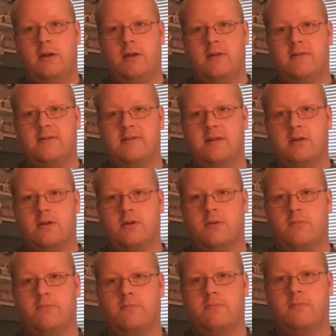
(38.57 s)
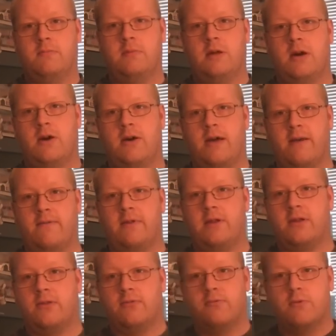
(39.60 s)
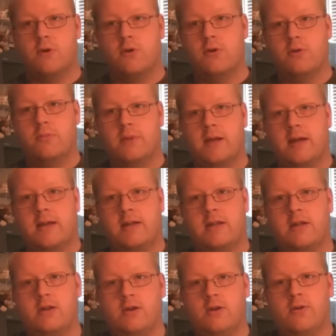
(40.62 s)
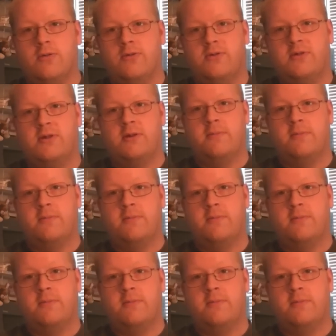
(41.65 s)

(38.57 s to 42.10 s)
and so now I have another room that I can use.